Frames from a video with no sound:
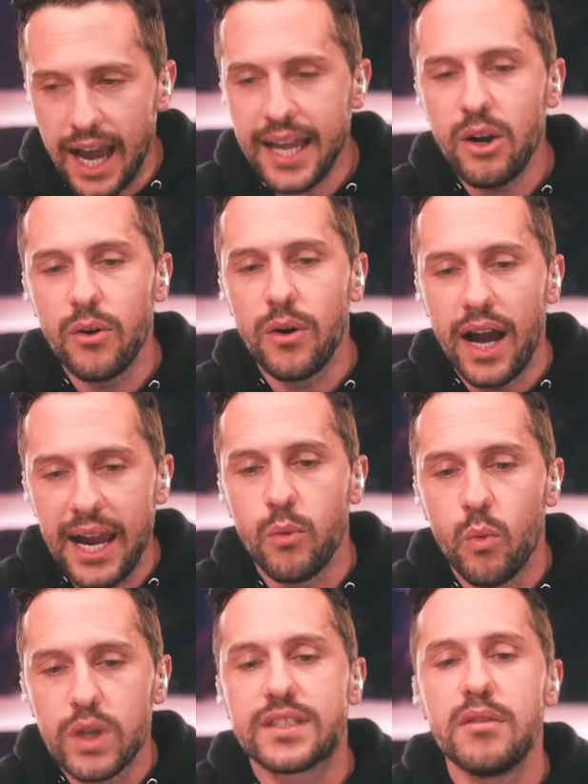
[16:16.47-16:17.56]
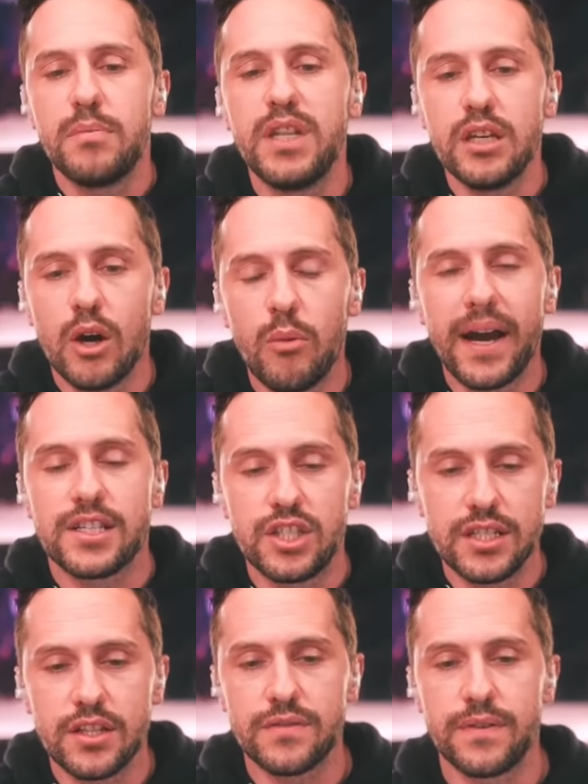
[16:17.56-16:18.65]
I don't I want to be known by
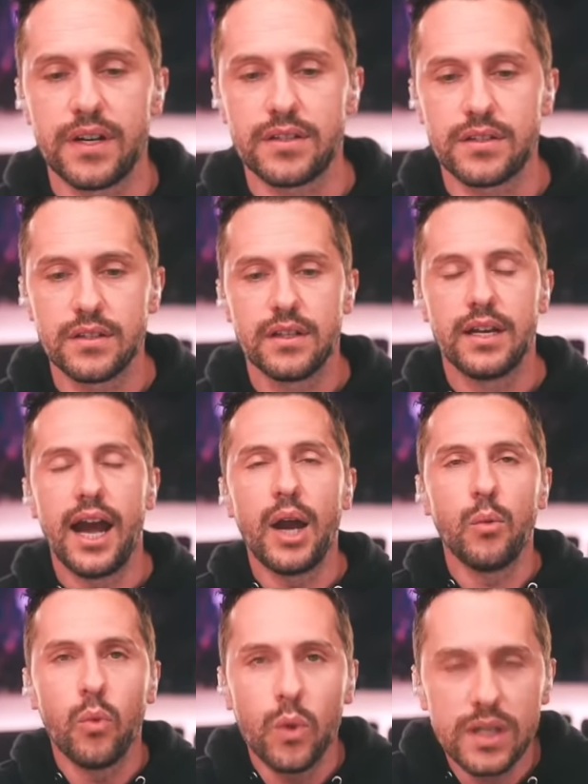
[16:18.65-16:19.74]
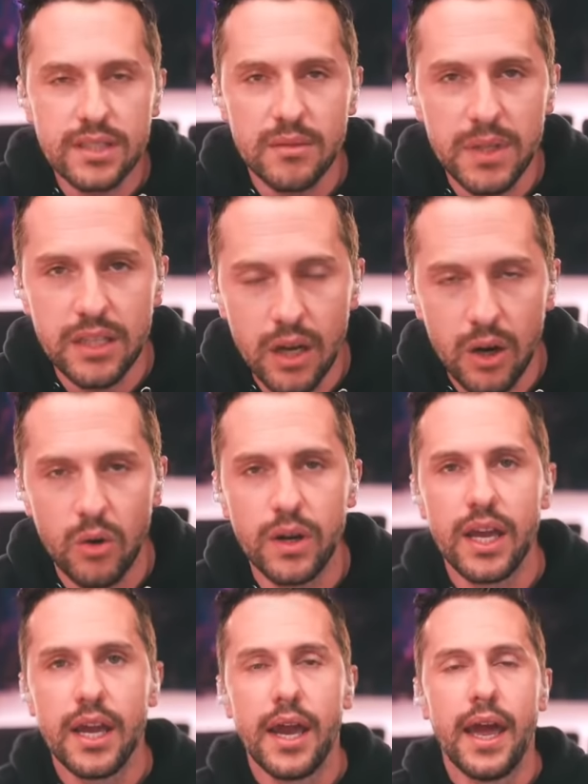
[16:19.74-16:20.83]
Jesus first. I want to be known
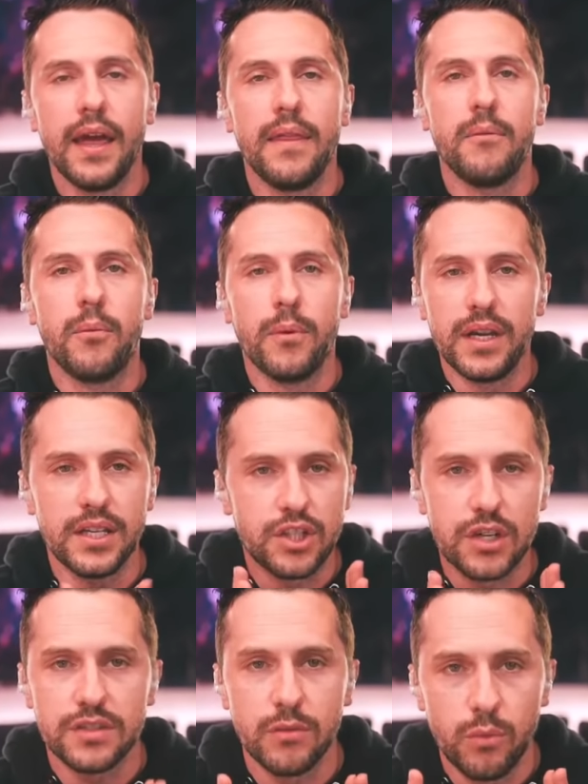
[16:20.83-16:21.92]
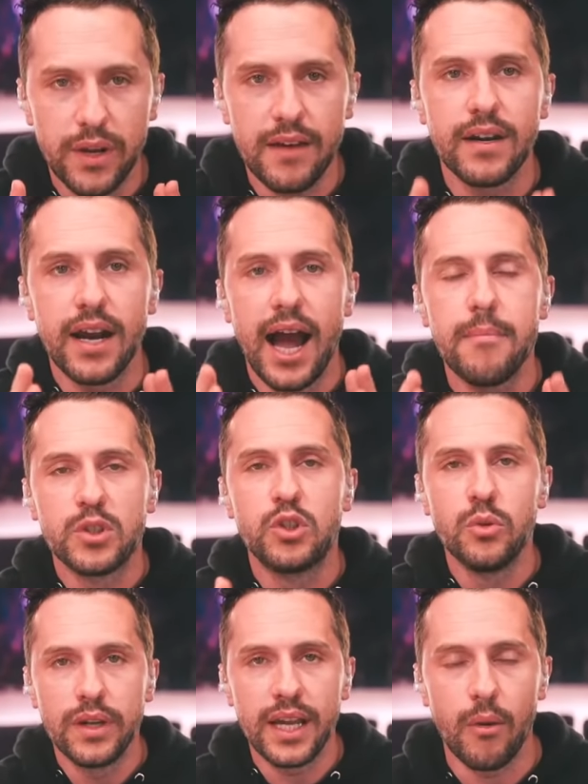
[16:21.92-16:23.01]
in terms of whatever I'm
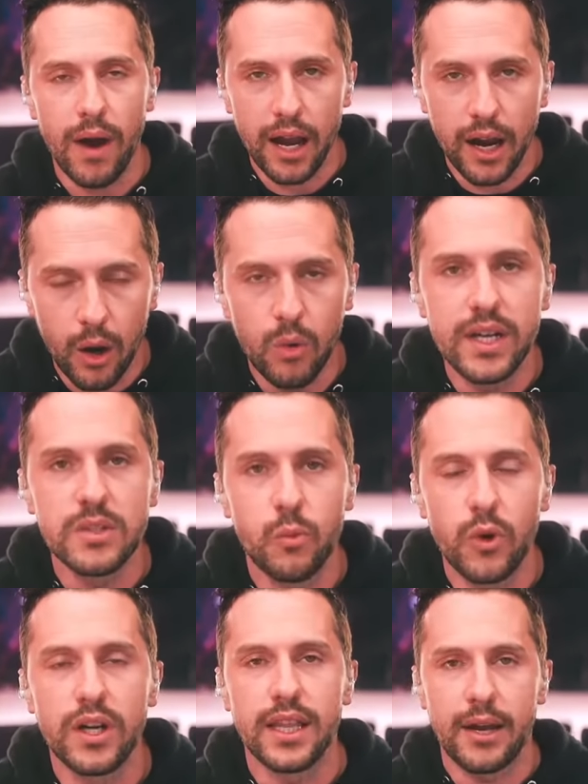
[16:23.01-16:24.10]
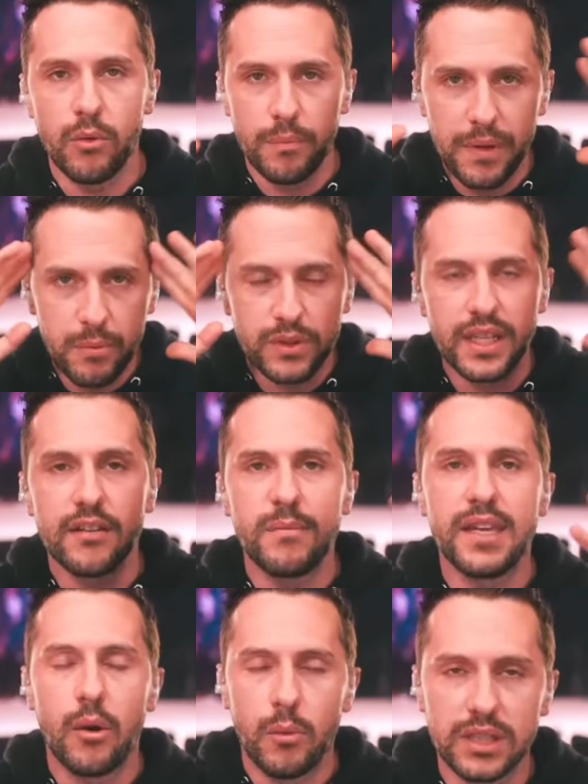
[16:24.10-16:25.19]
doing, I, I, always want like when people think of
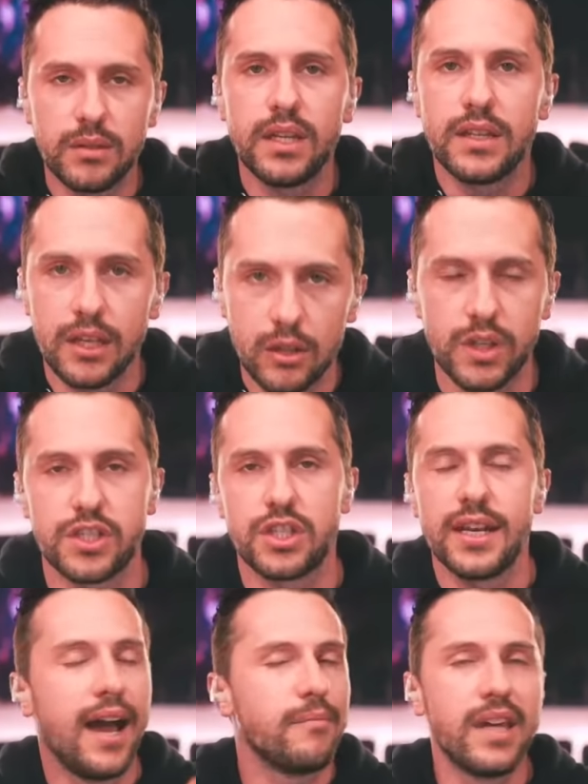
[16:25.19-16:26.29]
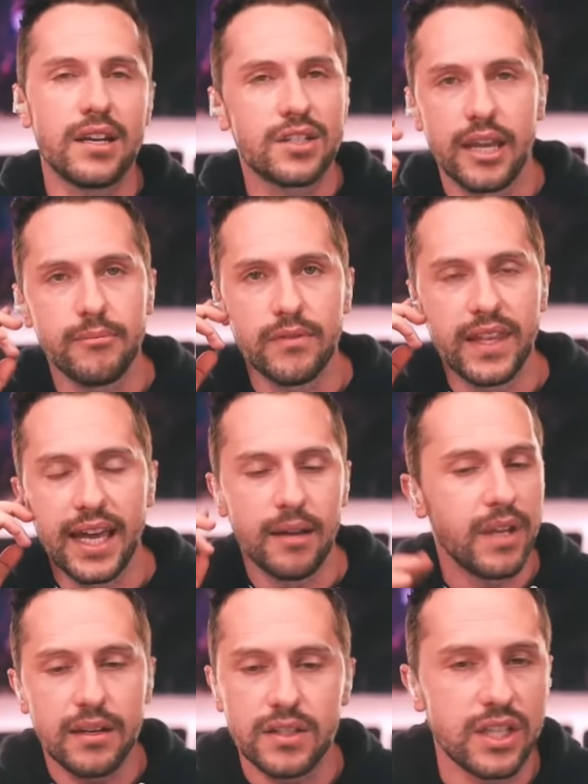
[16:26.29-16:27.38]
me, I want them to think Christian. I'm not ashamed of that.
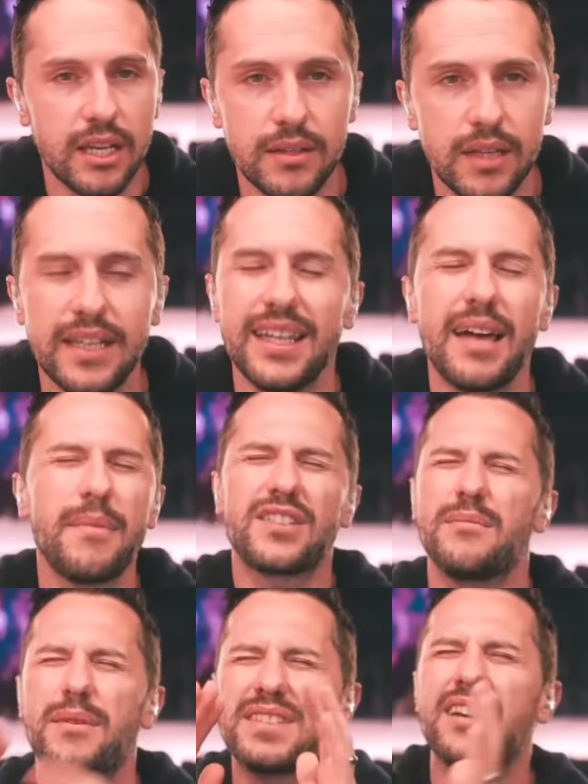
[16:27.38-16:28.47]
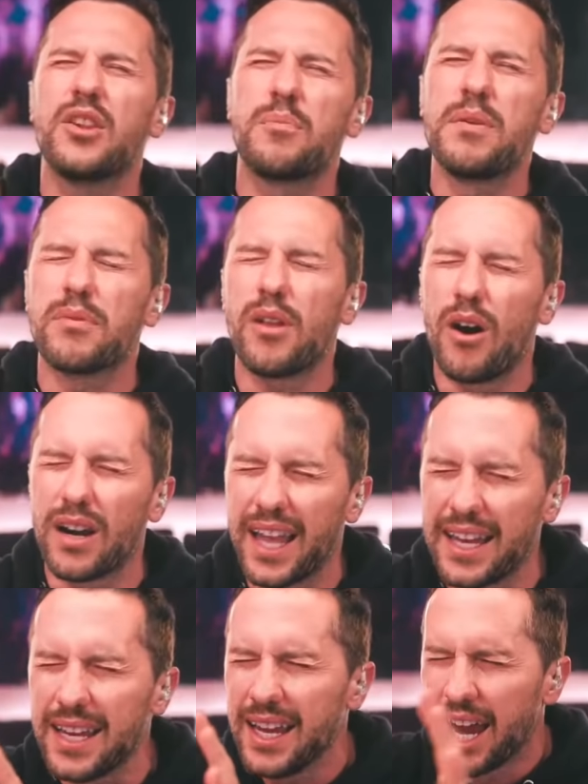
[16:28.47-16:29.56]
I'm not ashamed, and I'm not. I'm not saying other people are.
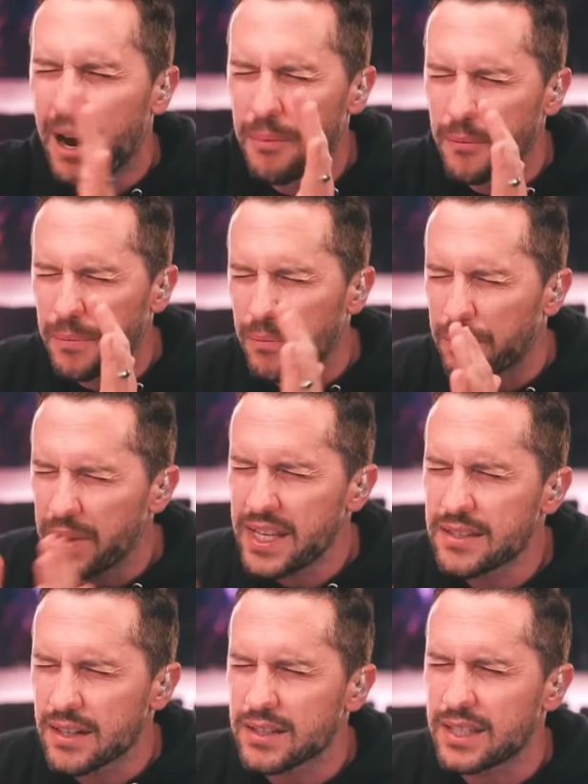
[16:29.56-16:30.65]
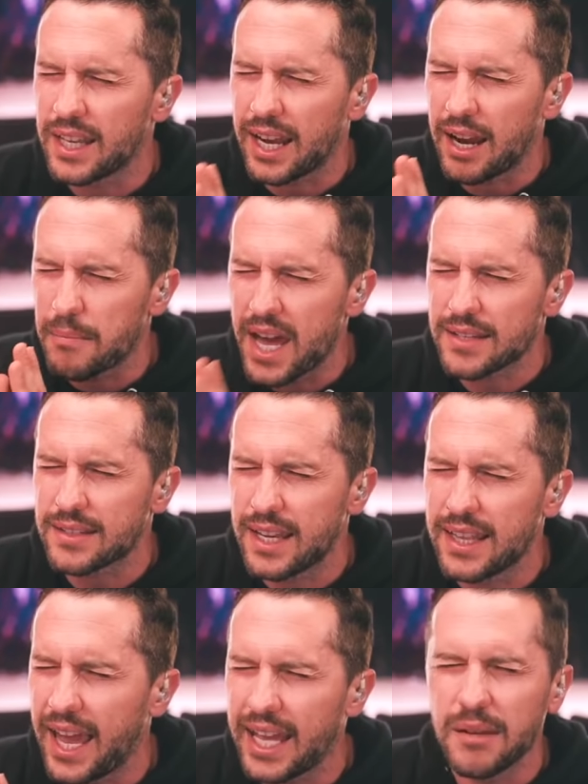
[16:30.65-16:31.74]
Like, I'm, please understand. Like, I'm not saying
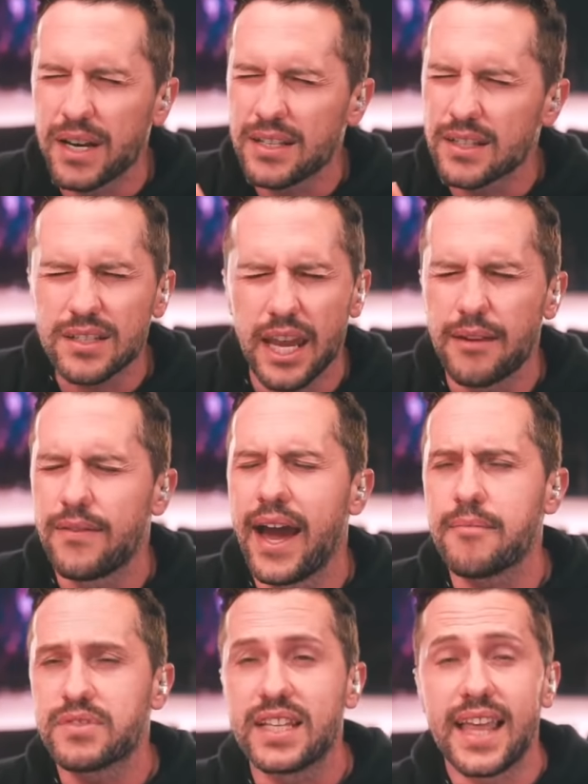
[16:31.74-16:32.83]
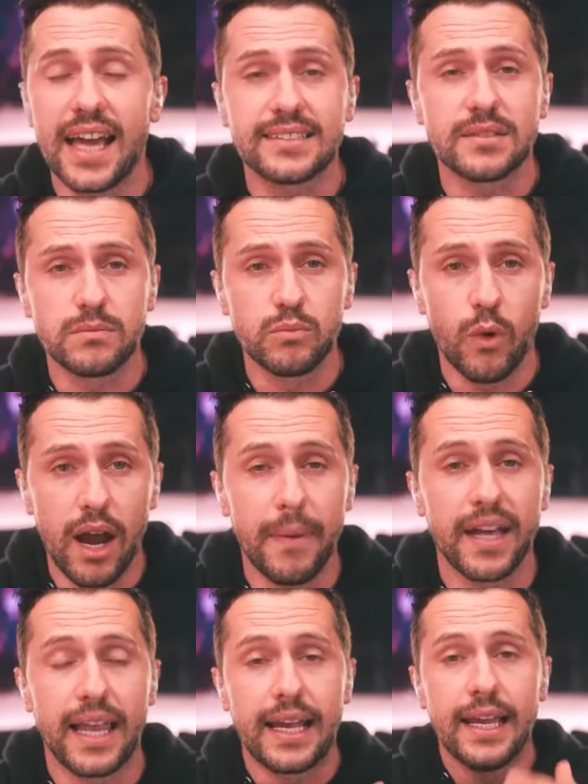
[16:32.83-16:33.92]
that anybody's ashamed of that. I'm saying that's where I'm
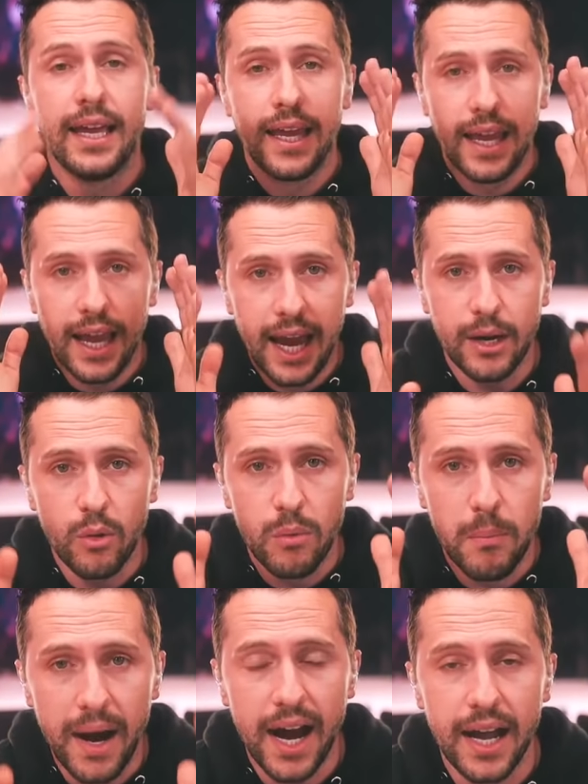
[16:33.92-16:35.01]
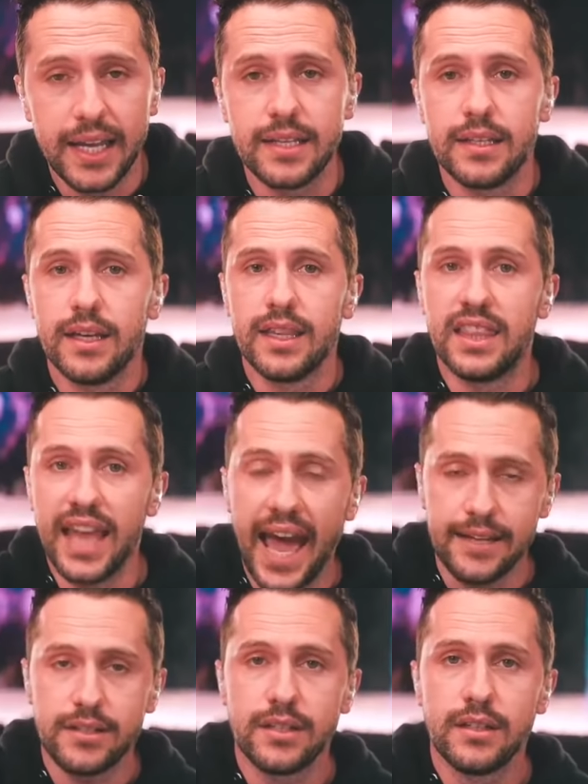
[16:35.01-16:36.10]
at. Like, I don't mind
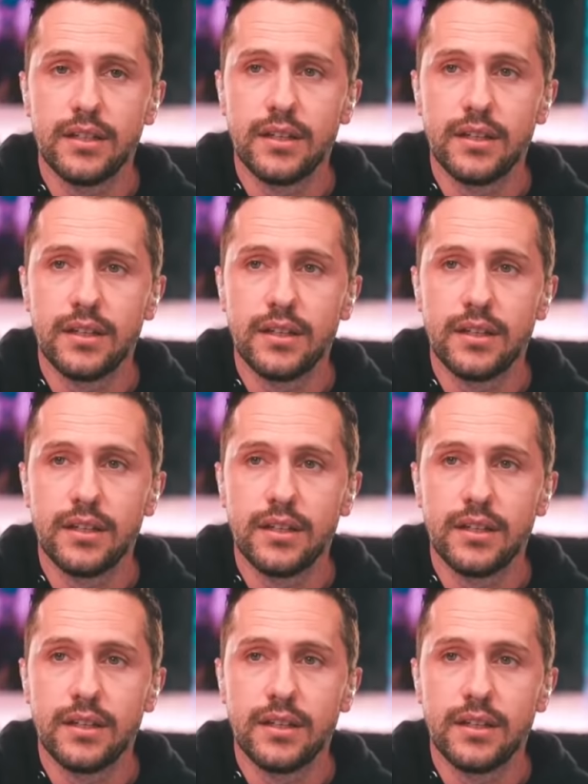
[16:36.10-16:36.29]
that.